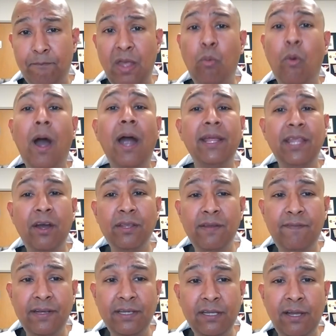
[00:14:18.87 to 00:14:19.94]
Why are they on the
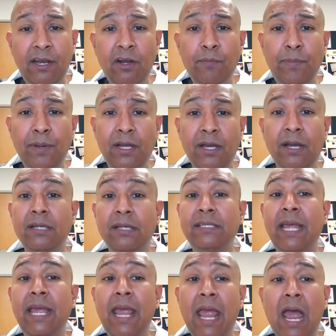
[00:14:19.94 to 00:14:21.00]
ventilator? Because
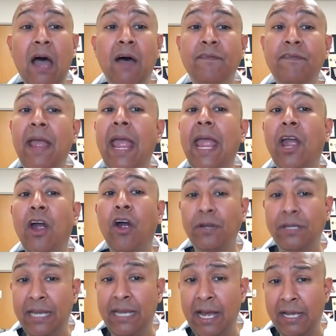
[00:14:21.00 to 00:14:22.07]
they have
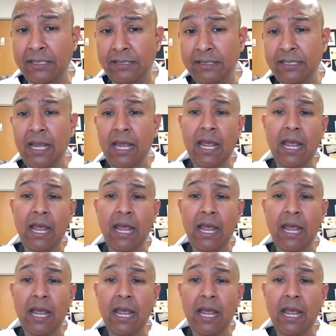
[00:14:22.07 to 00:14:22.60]
ARDS.